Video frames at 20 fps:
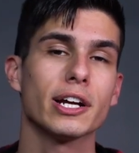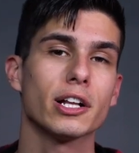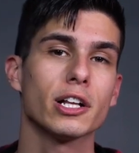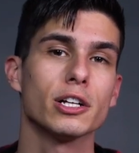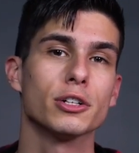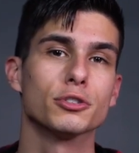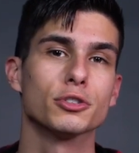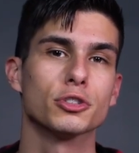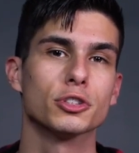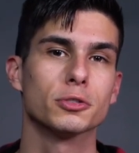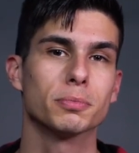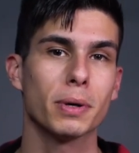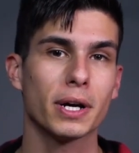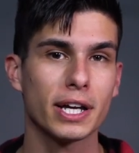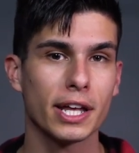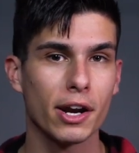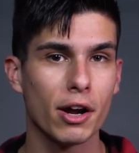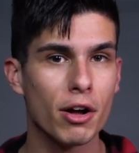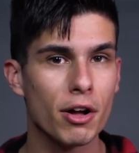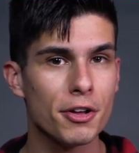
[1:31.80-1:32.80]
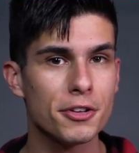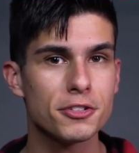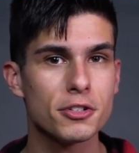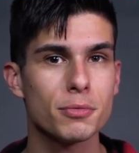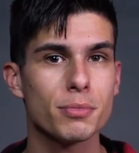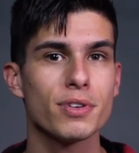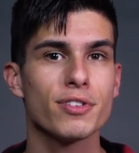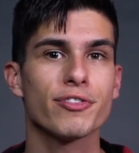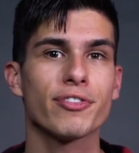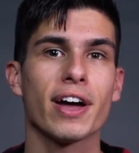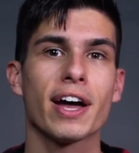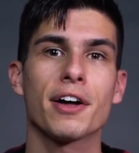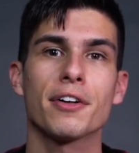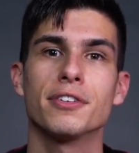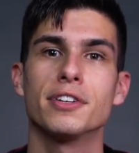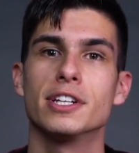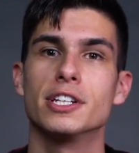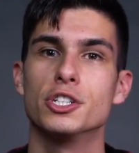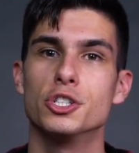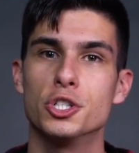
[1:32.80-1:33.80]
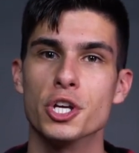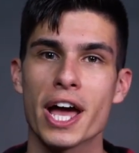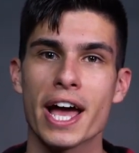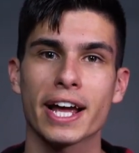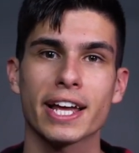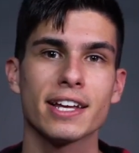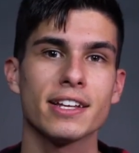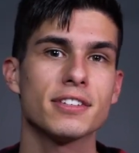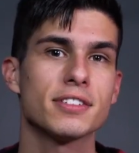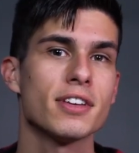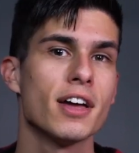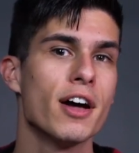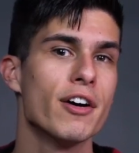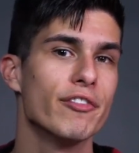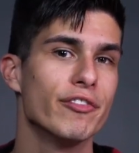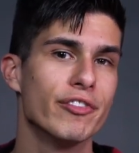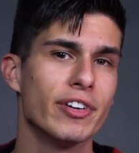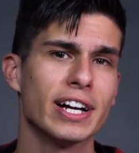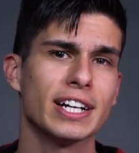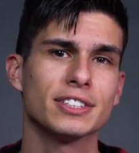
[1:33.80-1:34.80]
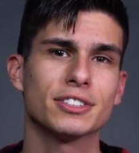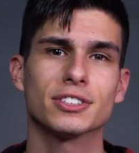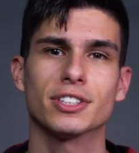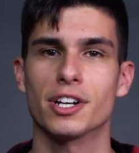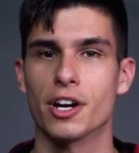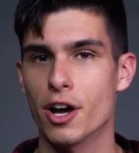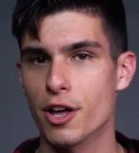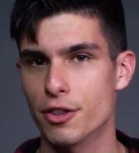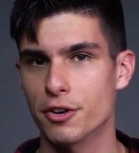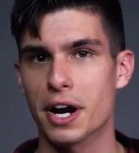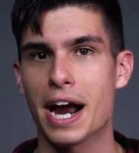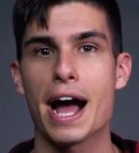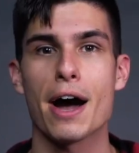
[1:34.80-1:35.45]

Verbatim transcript: enclosures, but can also be found in jackets, vests, and other